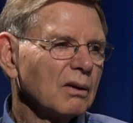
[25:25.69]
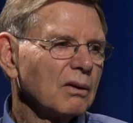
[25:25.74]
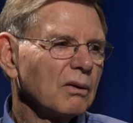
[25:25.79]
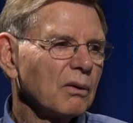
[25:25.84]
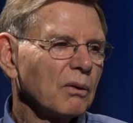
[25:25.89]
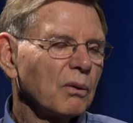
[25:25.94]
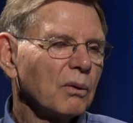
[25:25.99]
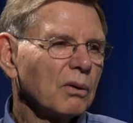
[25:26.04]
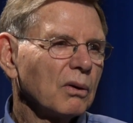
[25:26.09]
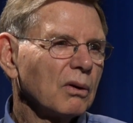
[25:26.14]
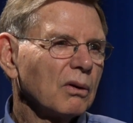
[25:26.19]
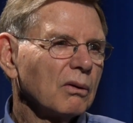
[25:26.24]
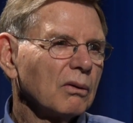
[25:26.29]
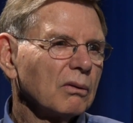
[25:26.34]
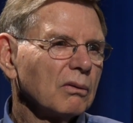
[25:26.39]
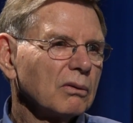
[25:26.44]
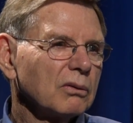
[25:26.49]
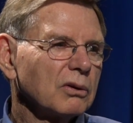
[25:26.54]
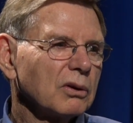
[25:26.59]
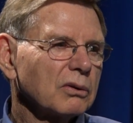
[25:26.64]
Oh,
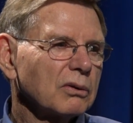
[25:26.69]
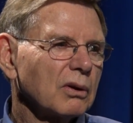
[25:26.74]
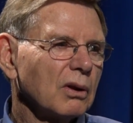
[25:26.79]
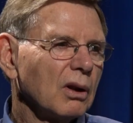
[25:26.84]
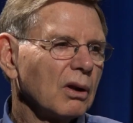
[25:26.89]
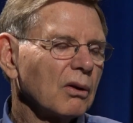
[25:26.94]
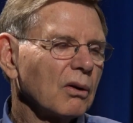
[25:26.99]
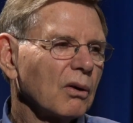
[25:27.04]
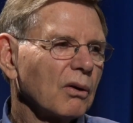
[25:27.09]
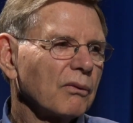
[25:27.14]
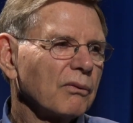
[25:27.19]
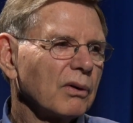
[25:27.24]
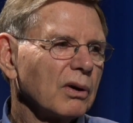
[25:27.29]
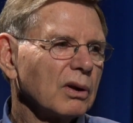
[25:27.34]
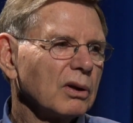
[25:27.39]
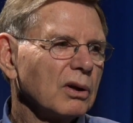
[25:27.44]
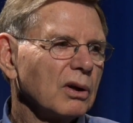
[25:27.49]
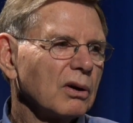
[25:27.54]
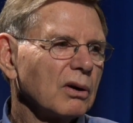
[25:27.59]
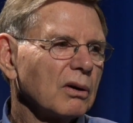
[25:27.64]
just a little over a
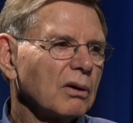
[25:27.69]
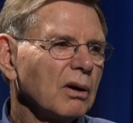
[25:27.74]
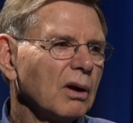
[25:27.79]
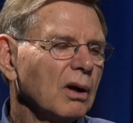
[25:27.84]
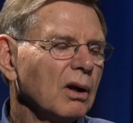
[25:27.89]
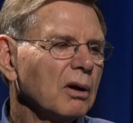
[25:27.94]
year,